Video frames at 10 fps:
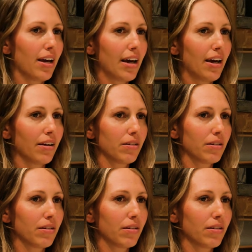and
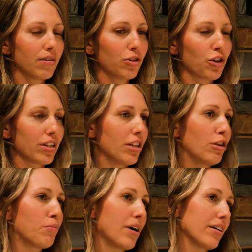trusting the
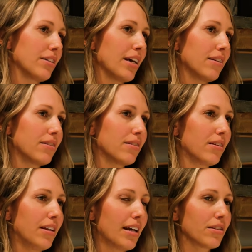process.
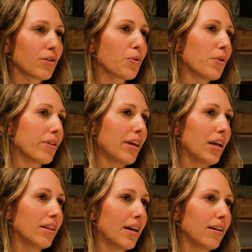And that's the cool
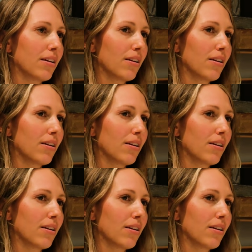thing that